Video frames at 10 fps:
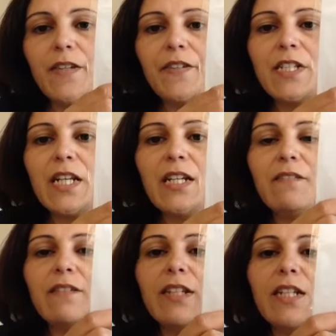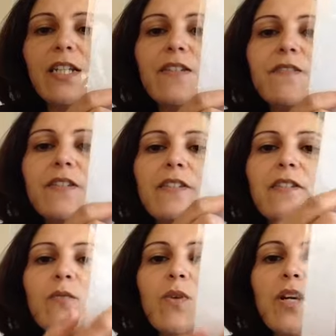the date, the leaves,
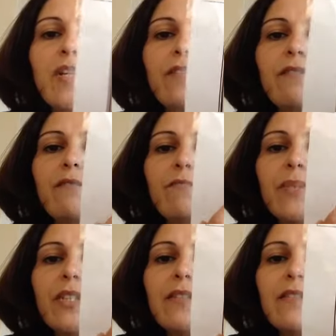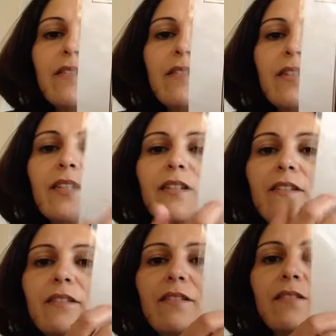the white bits
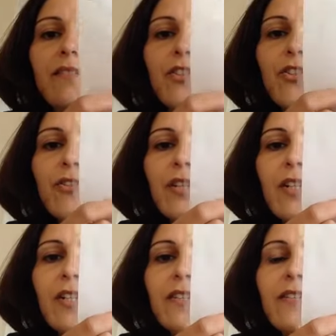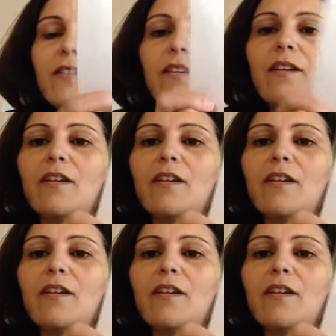here, 2 hearts,